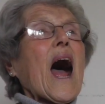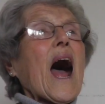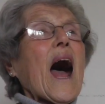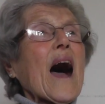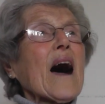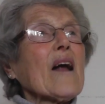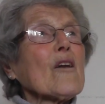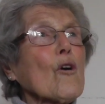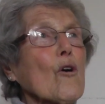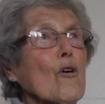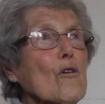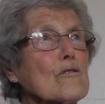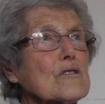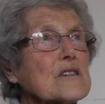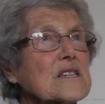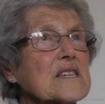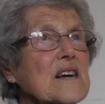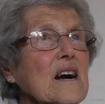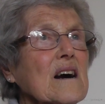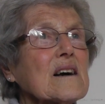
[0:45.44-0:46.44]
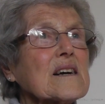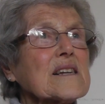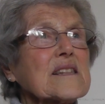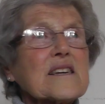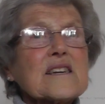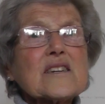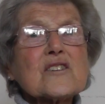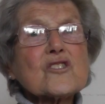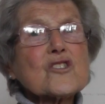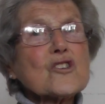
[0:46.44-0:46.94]
alongside
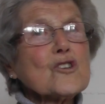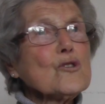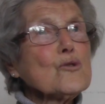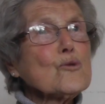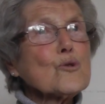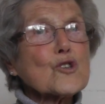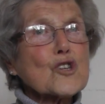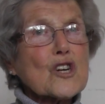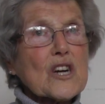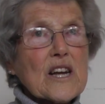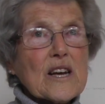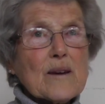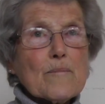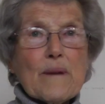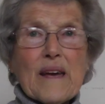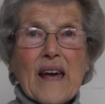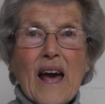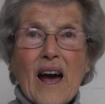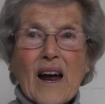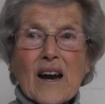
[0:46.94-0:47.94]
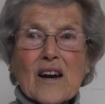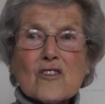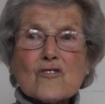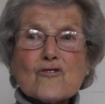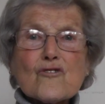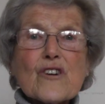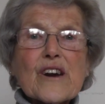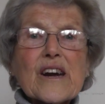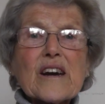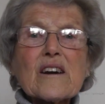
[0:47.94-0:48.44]
these usually
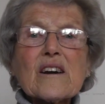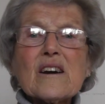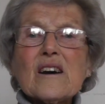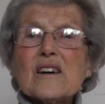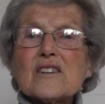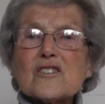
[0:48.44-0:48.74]
meandering